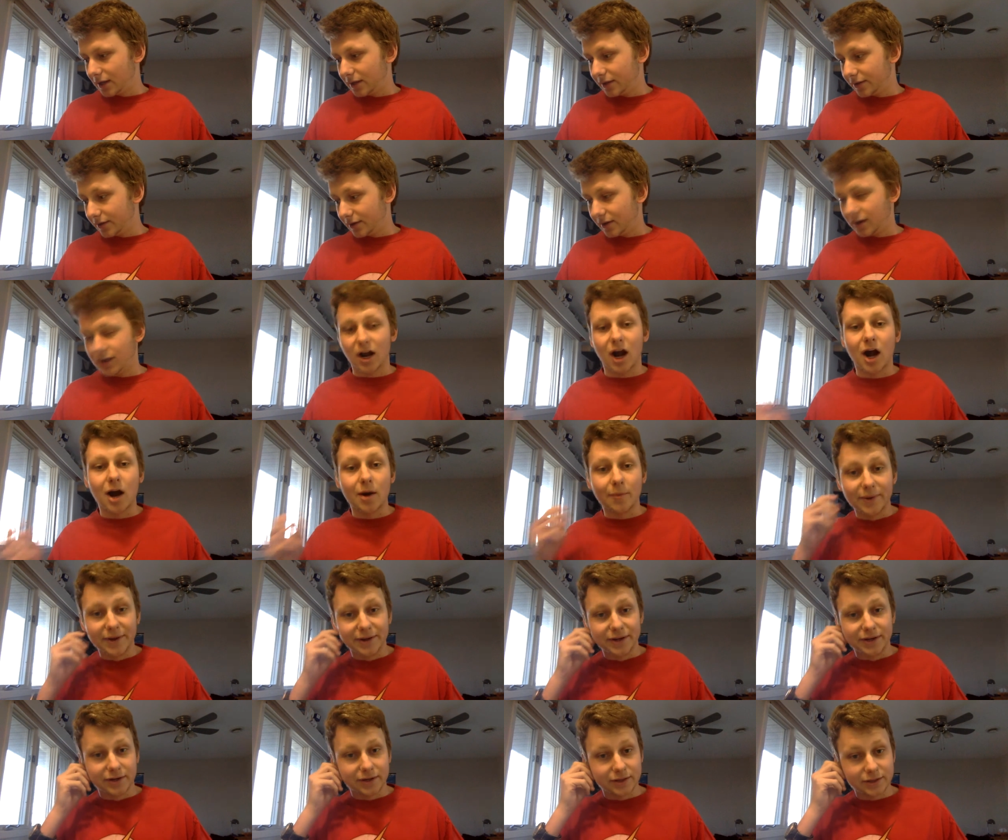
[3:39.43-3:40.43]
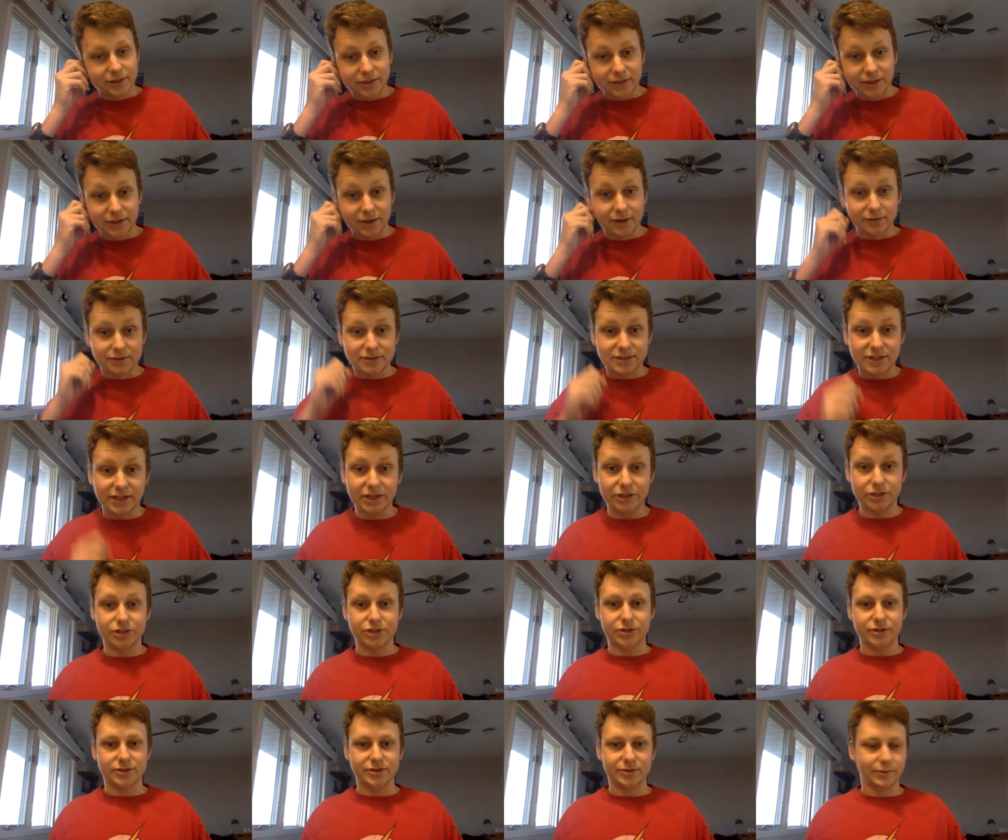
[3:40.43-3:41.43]
They're common, you know,
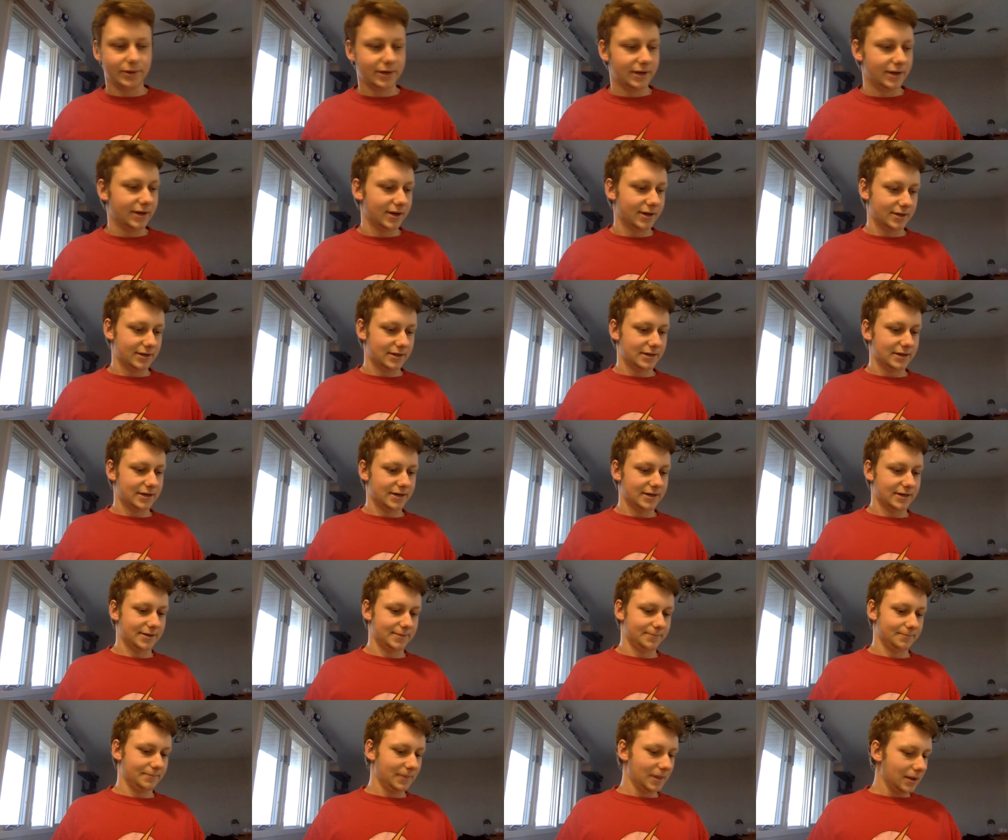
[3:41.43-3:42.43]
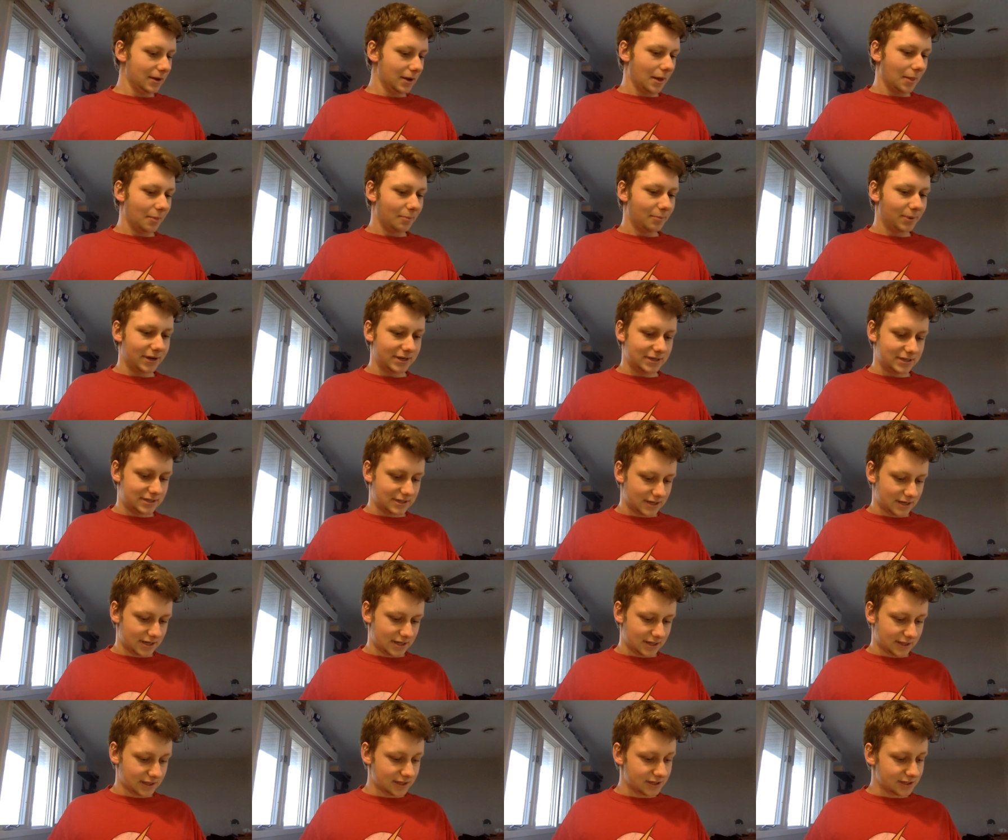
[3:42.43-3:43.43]
signatures and whatnot. Um, but
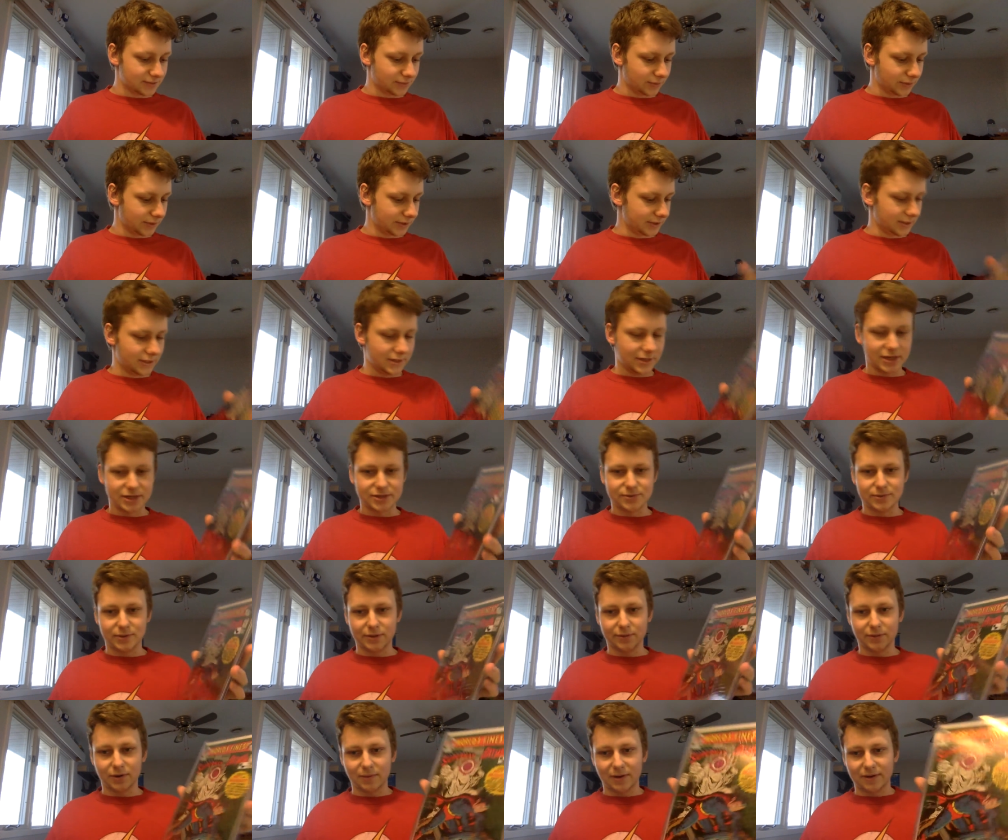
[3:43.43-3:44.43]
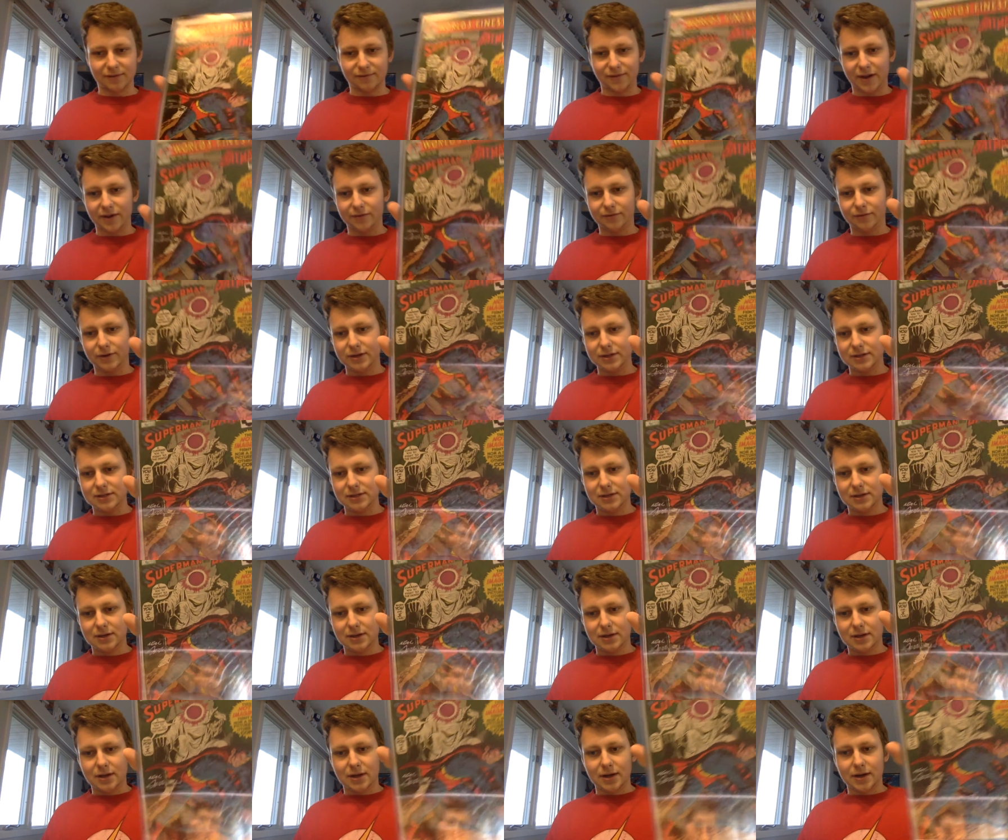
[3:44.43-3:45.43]
uh, this one is really one of my favorites.
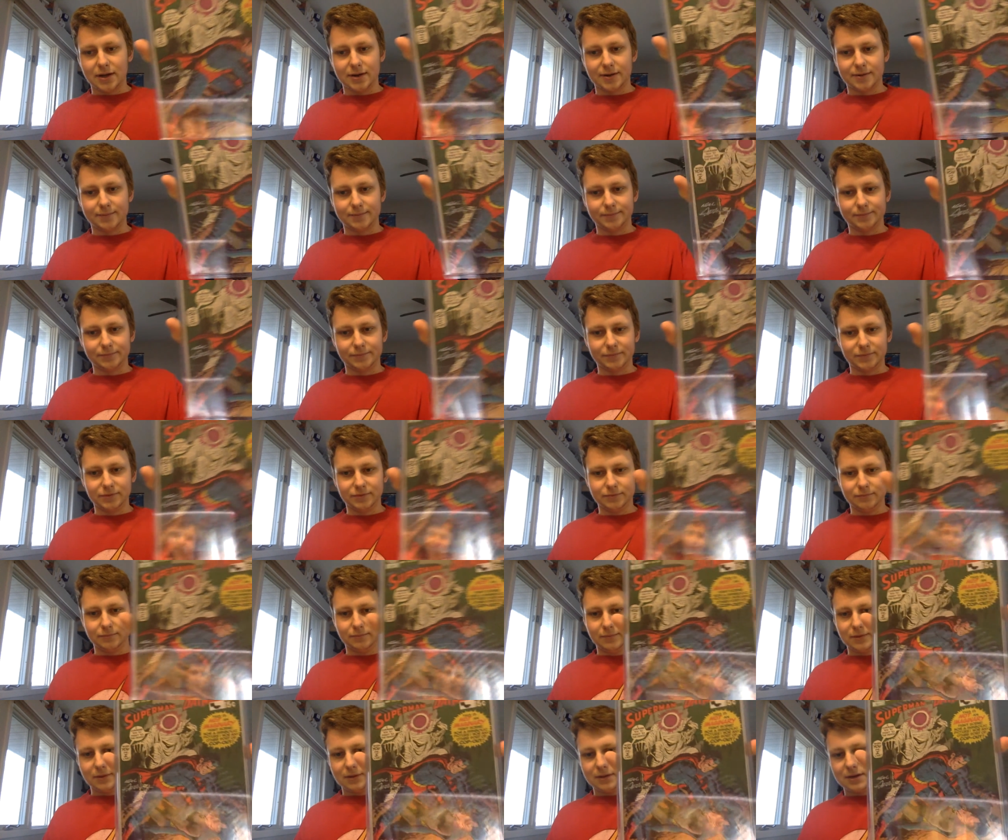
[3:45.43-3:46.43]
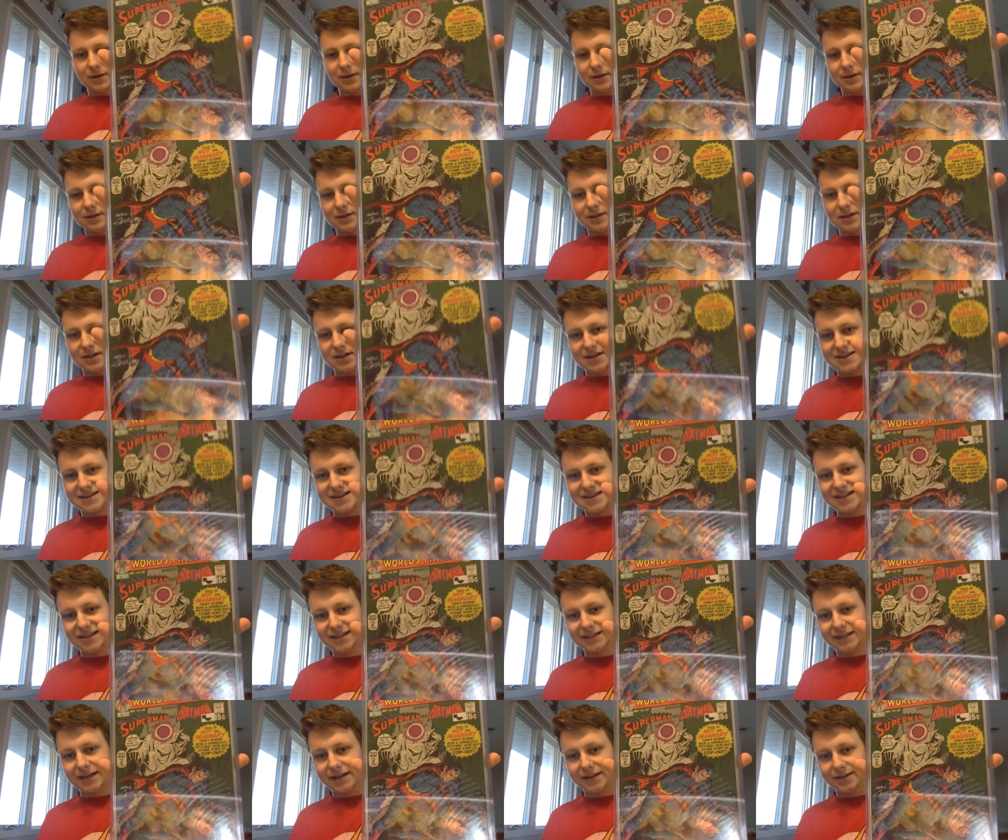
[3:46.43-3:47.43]
Um, yeah, the
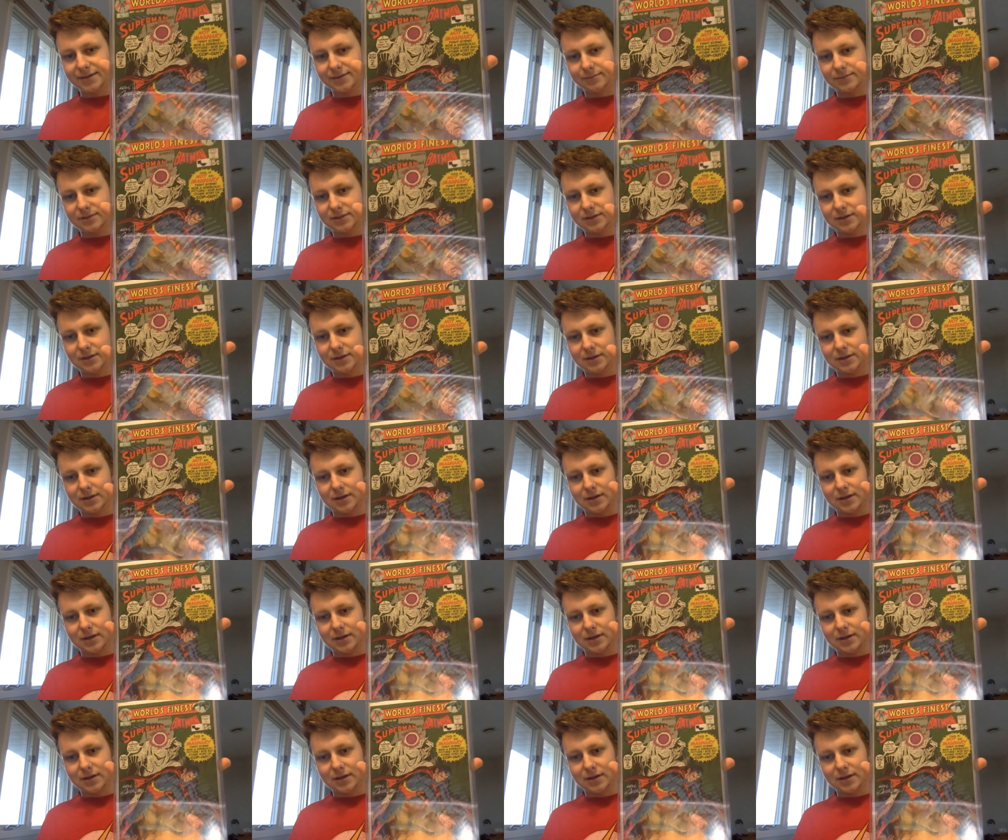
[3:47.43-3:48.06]
Neal Adams.